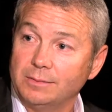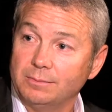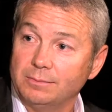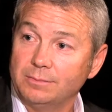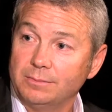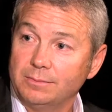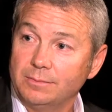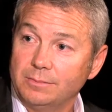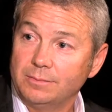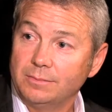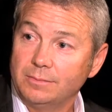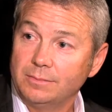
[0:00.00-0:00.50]
them,
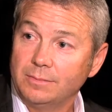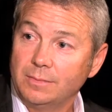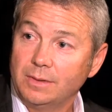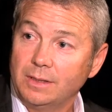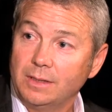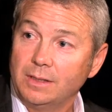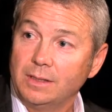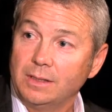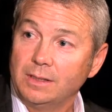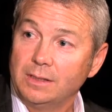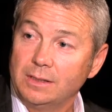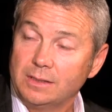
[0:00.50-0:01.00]

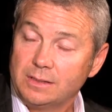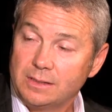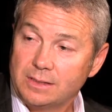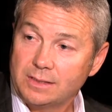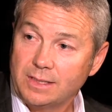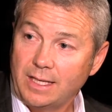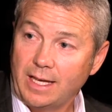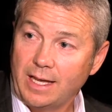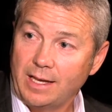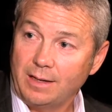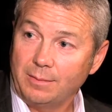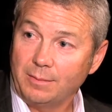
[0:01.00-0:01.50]

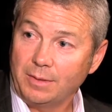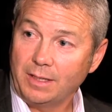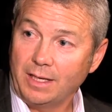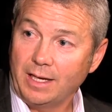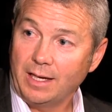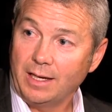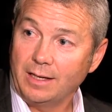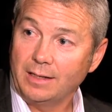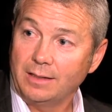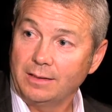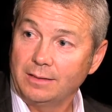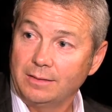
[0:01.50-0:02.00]
scan them
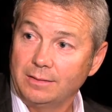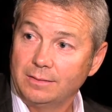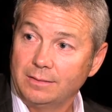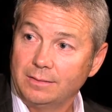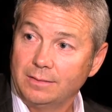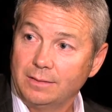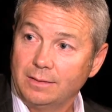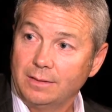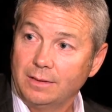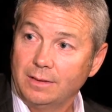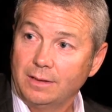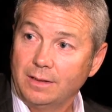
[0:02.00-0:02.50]
again,
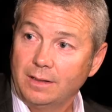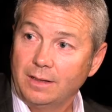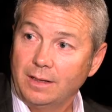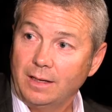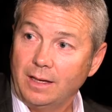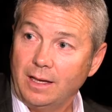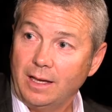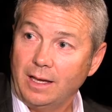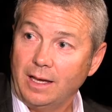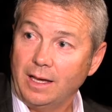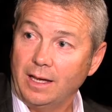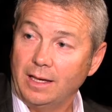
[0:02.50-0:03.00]

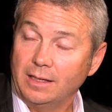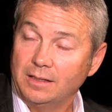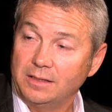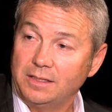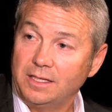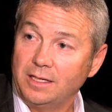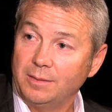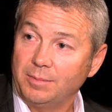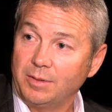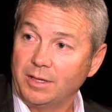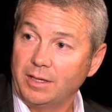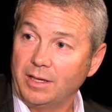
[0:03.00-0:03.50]
and
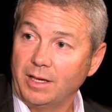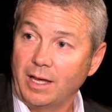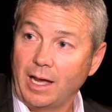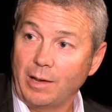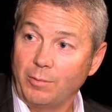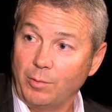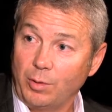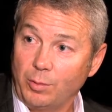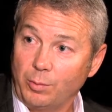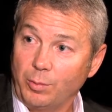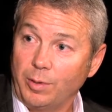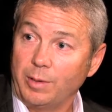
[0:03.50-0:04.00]
typically
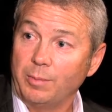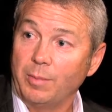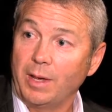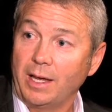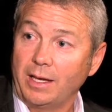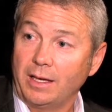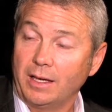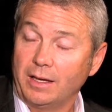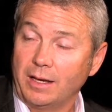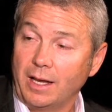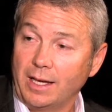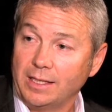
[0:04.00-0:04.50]
I will
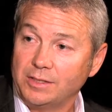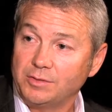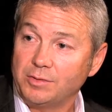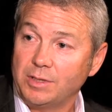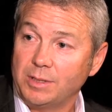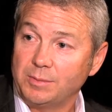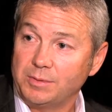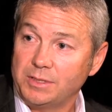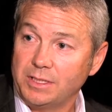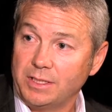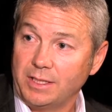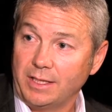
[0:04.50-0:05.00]
remake an
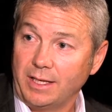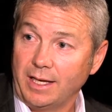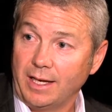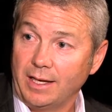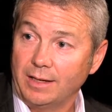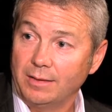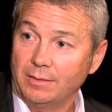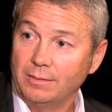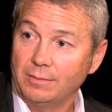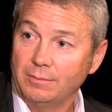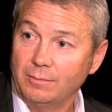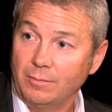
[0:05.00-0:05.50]
i.Scription
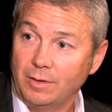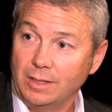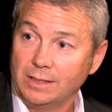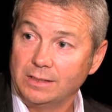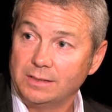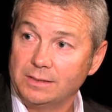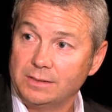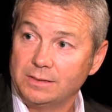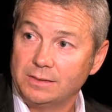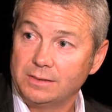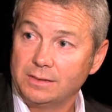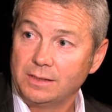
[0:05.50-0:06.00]
again
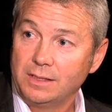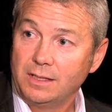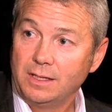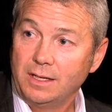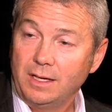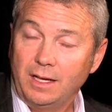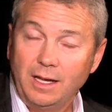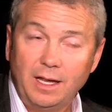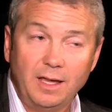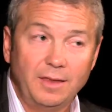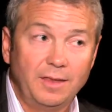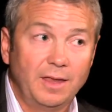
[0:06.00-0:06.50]
once,
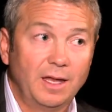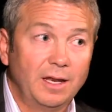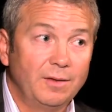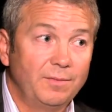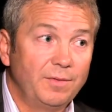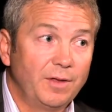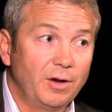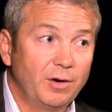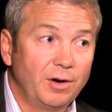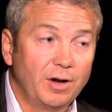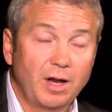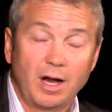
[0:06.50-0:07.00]
and then if
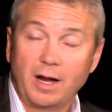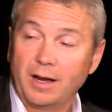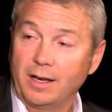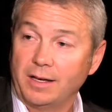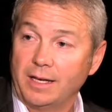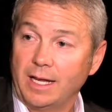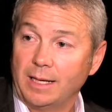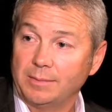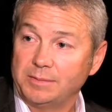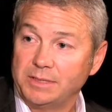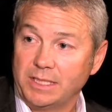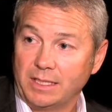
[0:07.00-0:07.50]
they're not
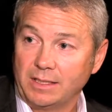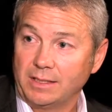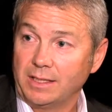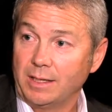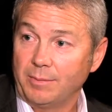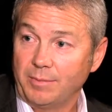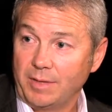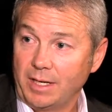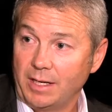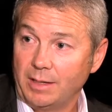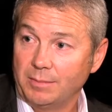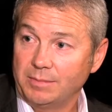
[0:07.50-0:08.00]
adapt second
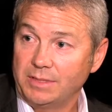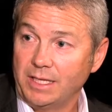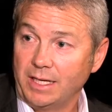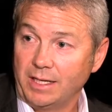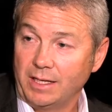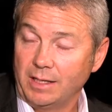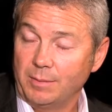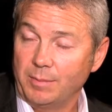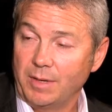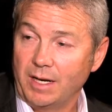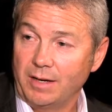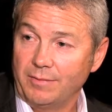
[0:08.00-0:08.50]
time, then I'm
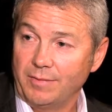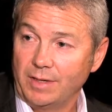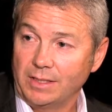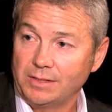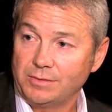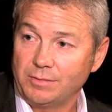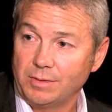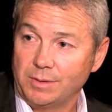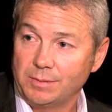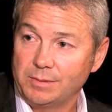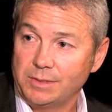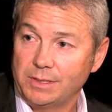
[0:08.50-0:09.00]
taking them out of
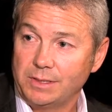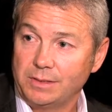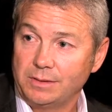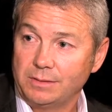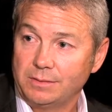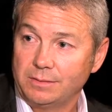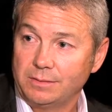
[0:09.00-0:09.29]
i.Scription.